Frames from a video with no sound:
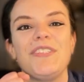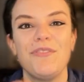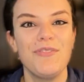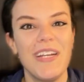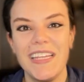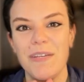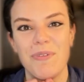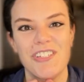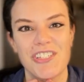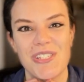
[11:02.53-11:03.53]
really
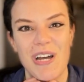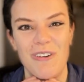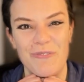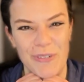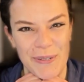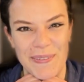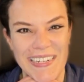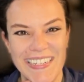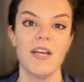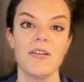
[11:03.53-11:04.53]
push us all
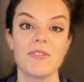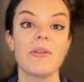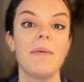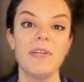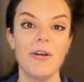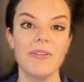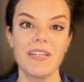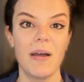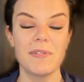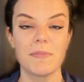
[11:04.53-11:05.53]
forward. So let me know in the
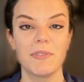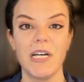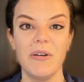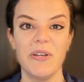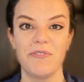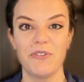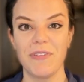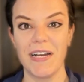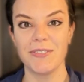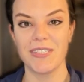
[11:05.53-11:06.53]
comments below if you
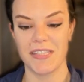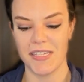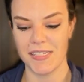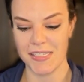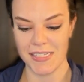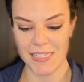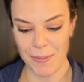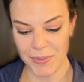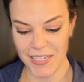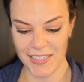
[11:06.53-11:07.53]
found this
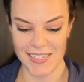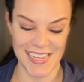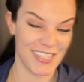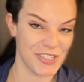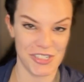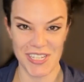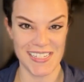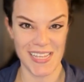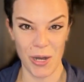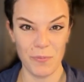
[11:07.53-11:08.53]
template and this
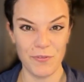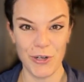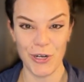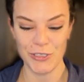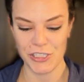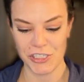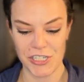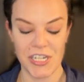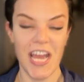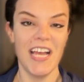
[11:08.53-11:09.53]
exercise helpful to
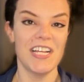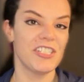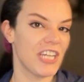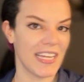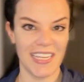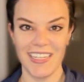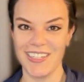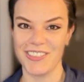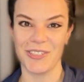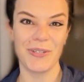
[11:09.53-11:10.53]
just check in
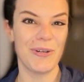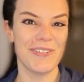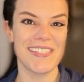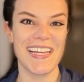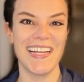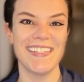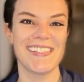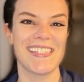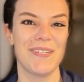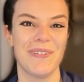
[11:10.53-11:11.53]
on your goals again,
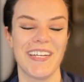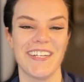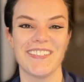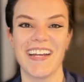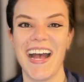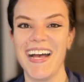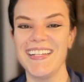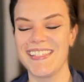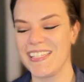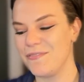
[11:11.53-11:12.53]
see where you're
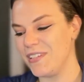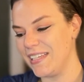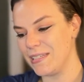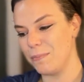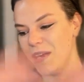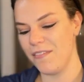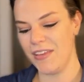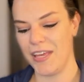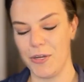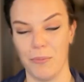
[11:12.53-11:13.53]
at, see if you need to
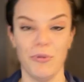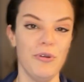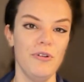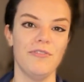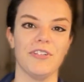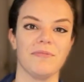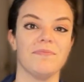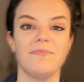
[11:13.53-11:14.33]
pivot or move or